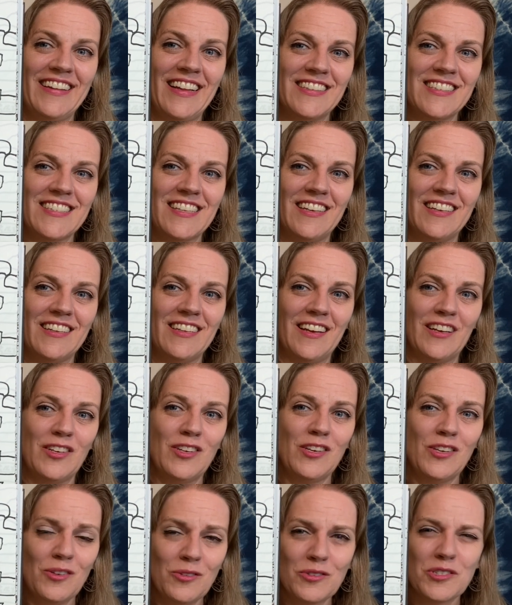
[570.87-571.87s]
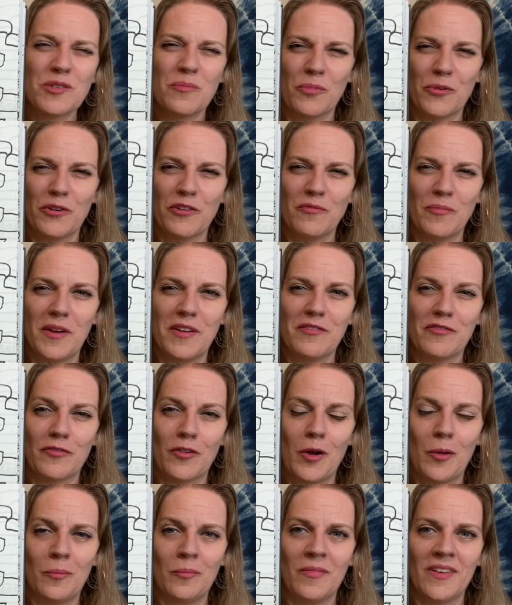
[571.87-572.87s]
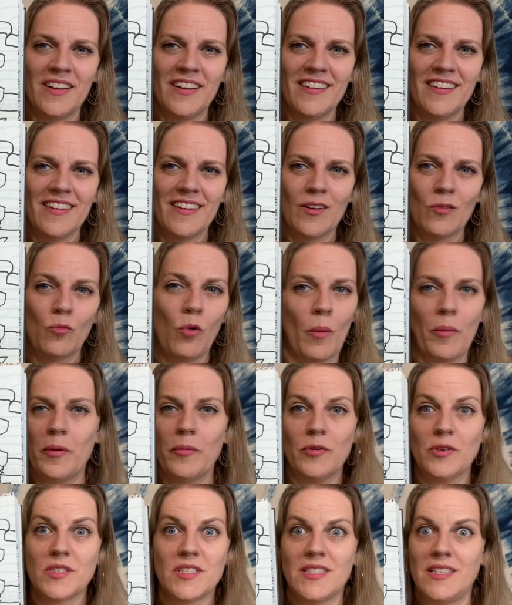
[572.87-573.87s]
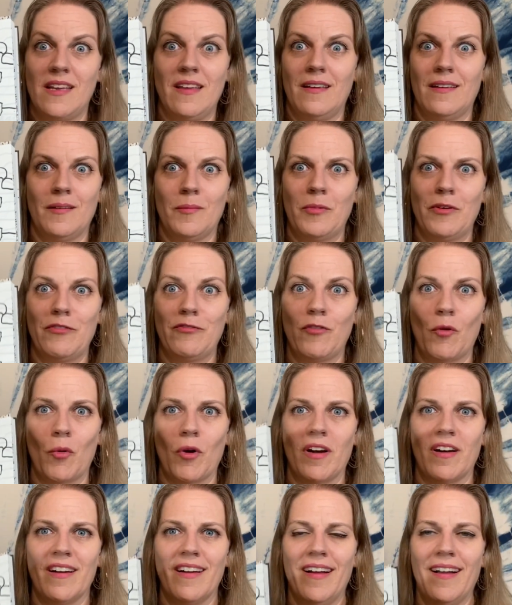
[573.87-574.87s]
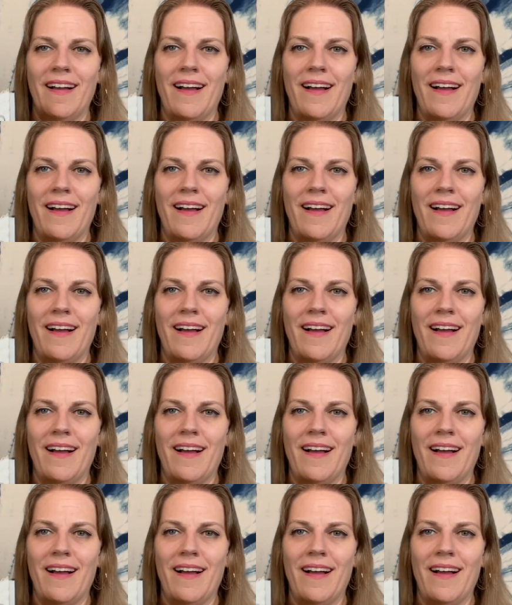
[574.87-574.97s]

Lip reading: That's a huge improvement from what we were seeing before.